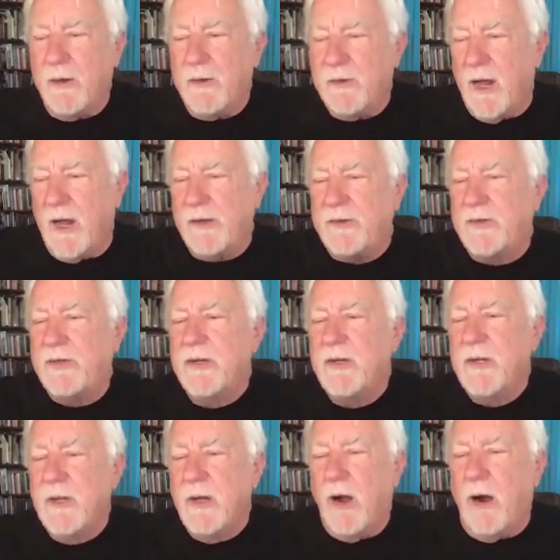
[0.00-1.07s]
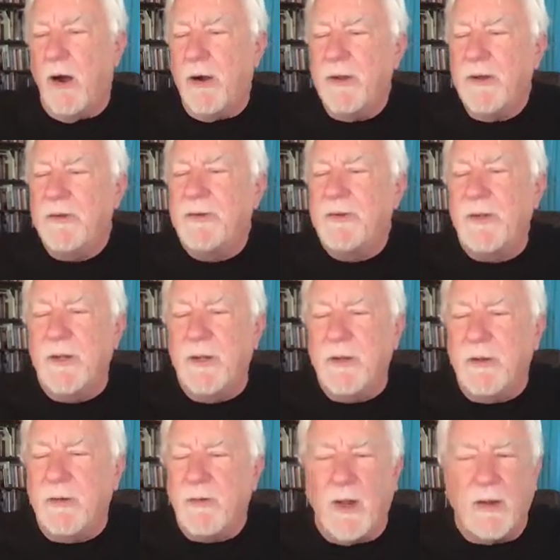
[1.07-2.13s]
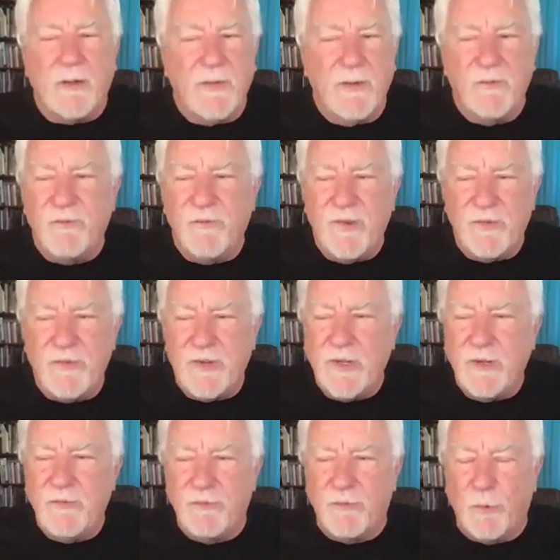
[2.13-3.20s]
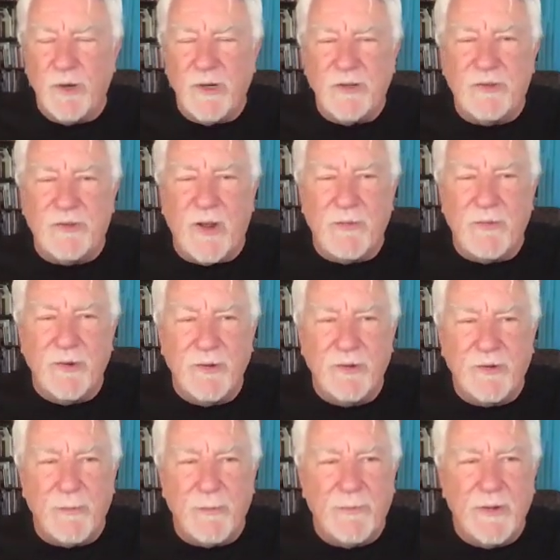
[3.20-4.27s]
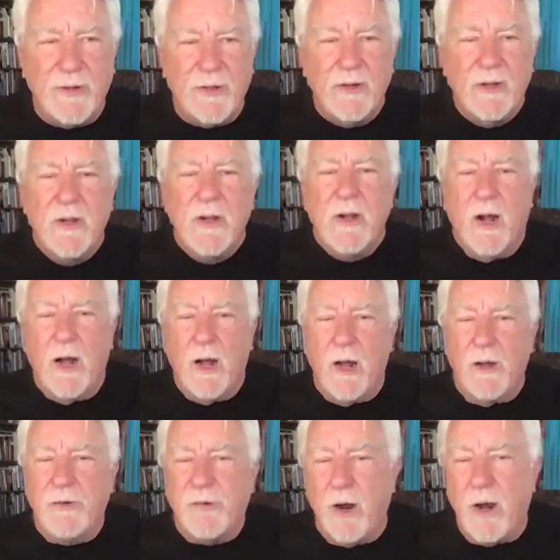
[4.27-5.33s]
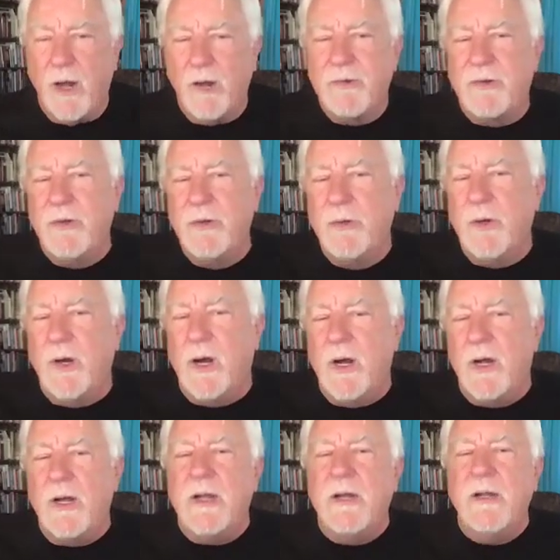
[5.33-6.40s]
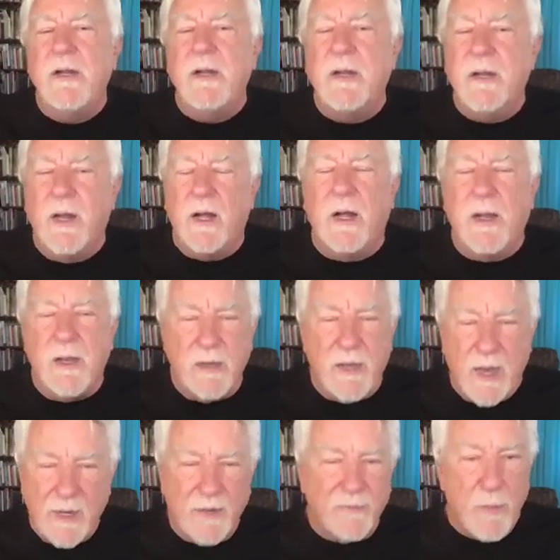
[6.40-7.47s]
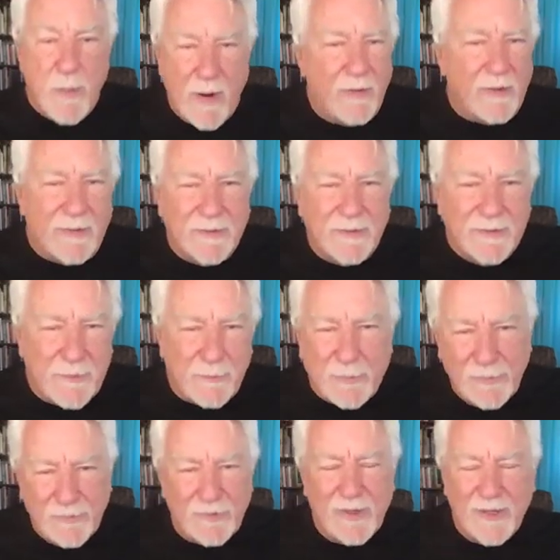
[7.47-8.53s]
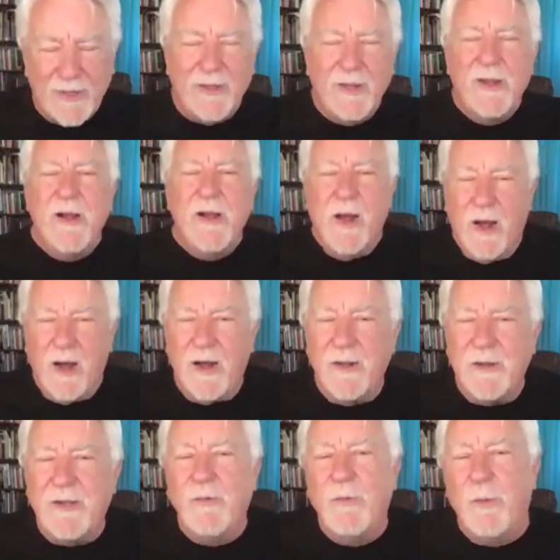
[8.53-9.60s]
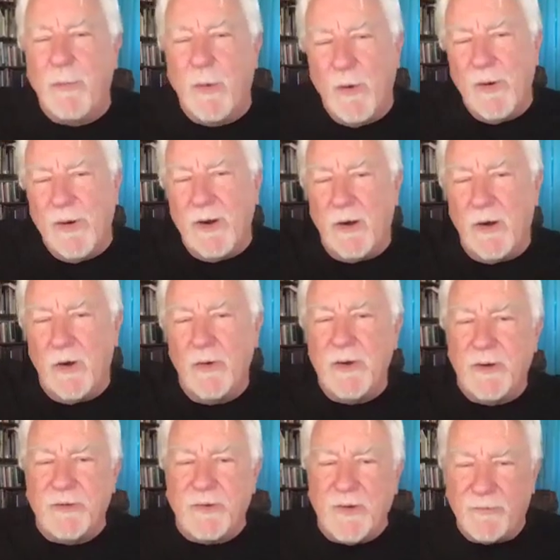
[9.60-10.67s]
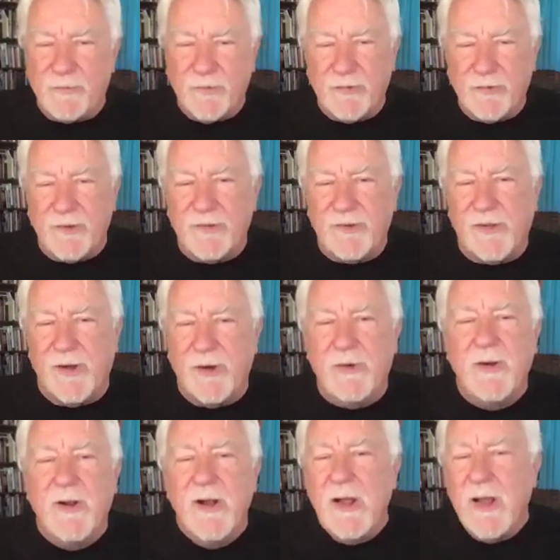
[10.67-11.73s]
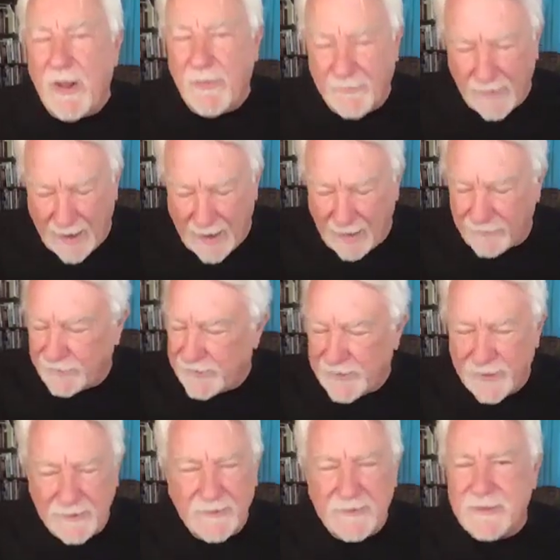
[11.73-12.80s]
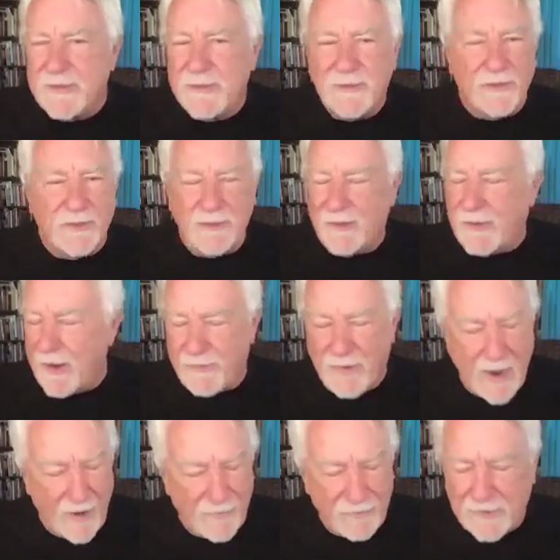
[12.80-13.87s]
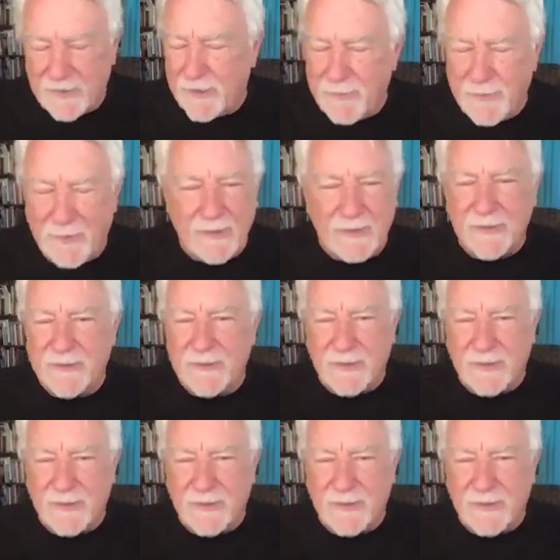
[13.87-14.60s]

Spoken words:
Dutch artist in, I think, 1547 or something, draw two Native Americans, supposedly, hunting with bow and arrow near San Francisco, and they're Africans. They have African Americans.